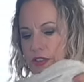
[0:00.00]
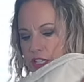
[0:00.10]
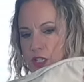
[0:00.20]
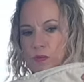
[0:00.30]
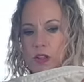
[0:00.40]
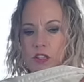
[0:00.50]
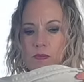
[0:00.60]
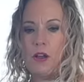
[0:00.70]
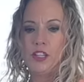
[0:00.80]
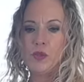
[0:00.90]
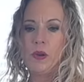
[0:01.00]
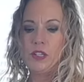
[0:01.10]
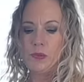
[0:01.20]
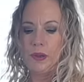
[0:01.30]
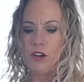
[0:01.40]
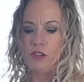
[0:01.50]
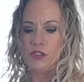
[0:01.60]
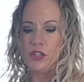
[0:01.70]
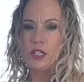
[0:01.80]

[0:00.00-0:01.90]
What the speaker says: This is one of the smallest ones, but it also